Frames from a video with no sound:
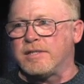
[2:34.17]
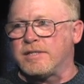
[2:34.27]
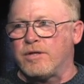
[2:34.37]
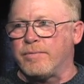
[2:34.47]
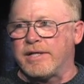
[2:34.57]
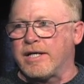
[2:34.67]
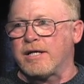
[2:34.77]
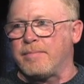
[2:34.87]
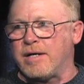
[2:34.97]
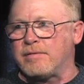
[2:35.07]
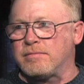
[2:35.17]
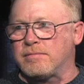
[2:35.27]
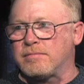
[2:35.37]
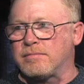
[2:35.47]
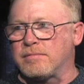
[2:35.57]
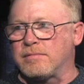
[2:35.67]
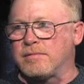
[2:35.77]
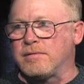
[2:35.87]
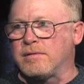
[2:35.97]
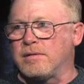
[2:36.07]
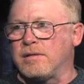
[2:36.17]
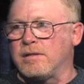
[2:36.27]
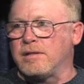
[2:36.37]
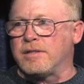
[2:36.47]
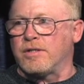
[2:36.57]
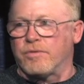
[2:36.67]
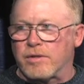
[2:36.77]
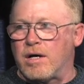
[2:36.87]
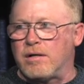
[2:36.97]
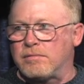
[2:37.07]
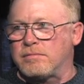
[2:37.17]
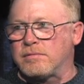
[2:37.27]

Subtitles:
until we kick them out, until they're gone.